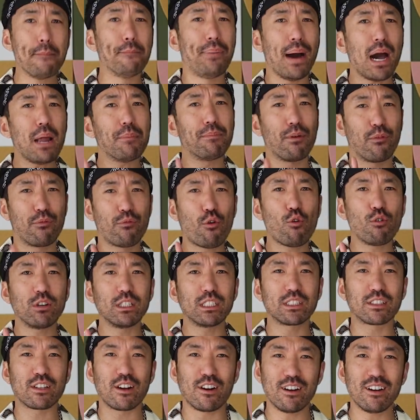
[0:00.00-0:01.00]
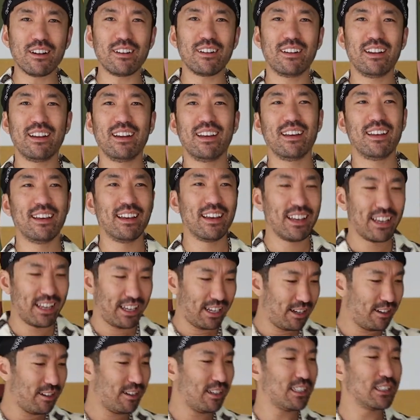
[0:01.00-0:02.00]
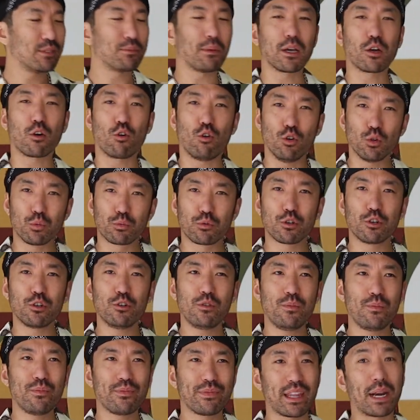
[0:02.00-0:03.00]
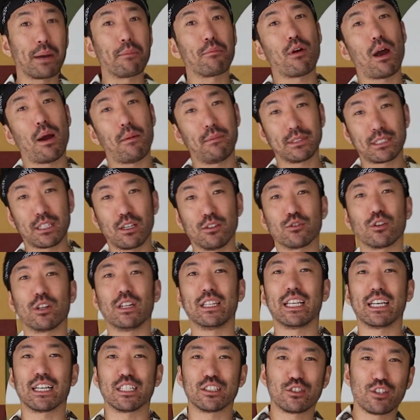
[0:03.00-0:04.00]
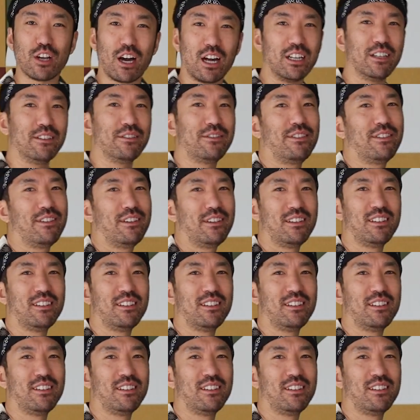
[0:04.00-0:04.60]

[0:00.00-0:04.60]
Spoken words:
But before we start, here is my cold brew that I promised I was gonna take a shot of.